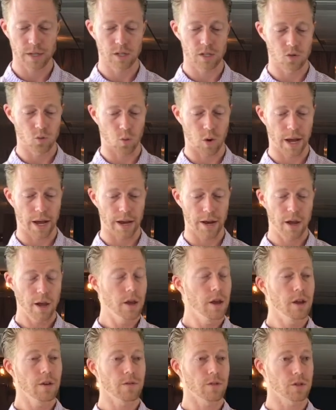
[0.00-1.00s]
twice as wide
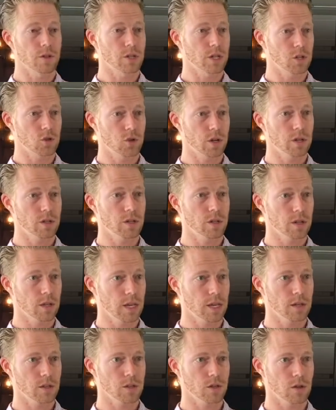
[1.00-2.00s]
for citrus and
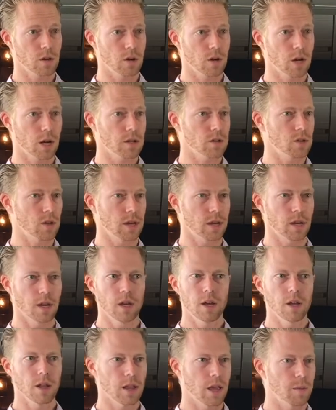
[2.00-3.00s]
things, so it cuts like
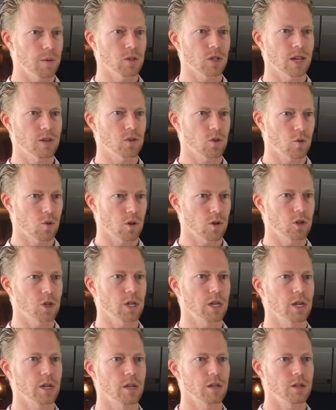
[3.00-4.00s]
lemons, limes,
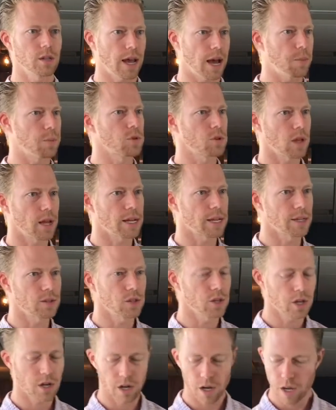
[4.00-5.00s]
oranges, apples a lot
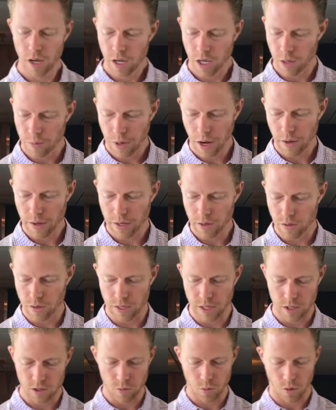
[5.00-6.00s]
easier. You probably
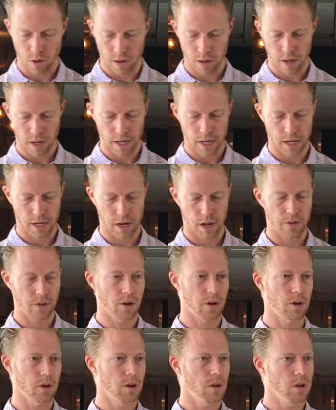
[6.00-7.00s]
use this more than like
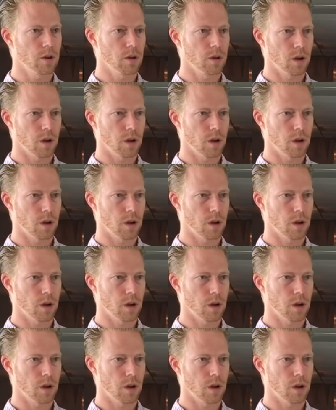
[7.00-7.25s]
another